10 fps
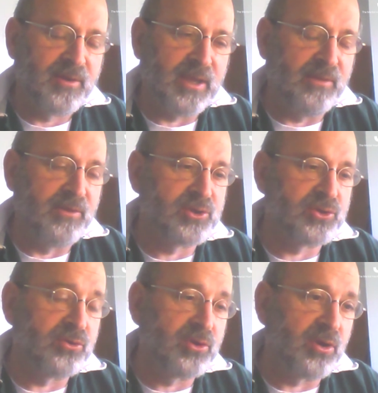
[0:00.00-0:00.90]
in the
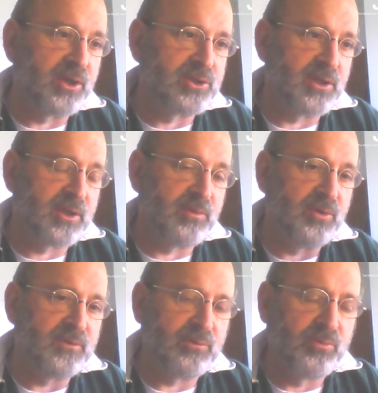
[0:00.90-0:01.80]
sure knowledge that the
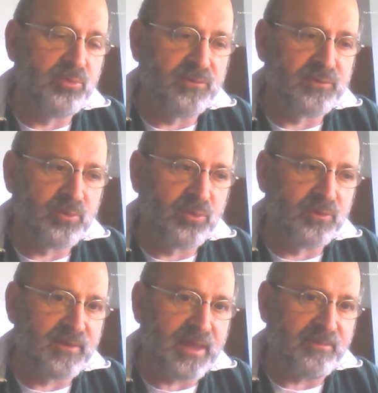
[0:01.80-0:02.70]
community will move
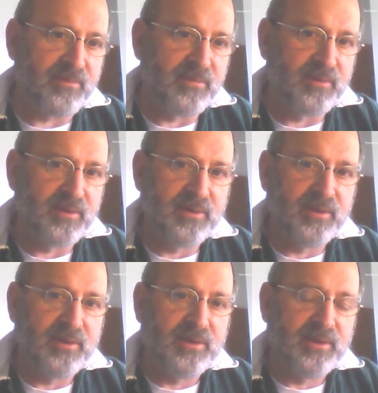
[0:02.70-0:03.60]
towards them
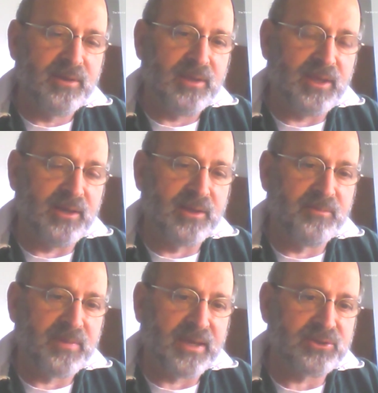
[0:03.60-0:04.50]
in
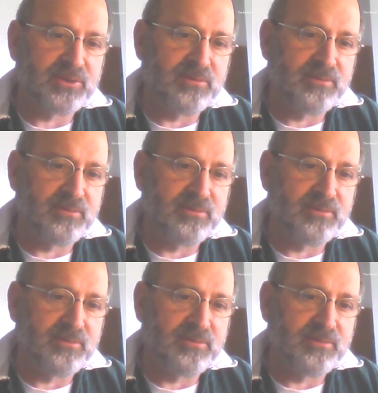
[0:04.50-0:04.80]
compassion.